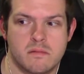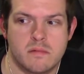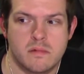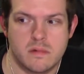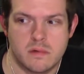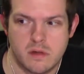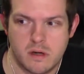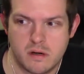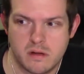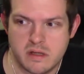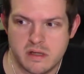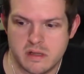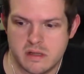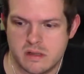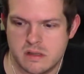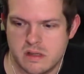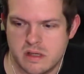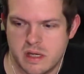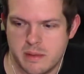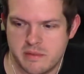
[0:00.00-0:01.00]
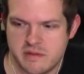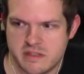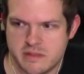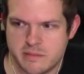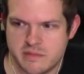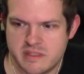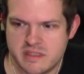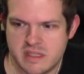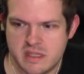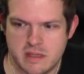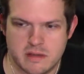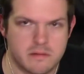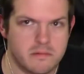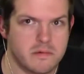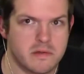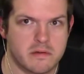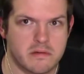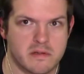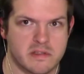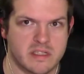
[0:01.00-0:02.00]
All in MSNBC
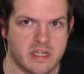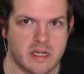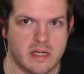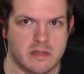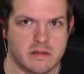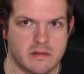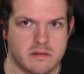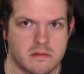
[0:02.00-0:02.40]
with Chris Hayes.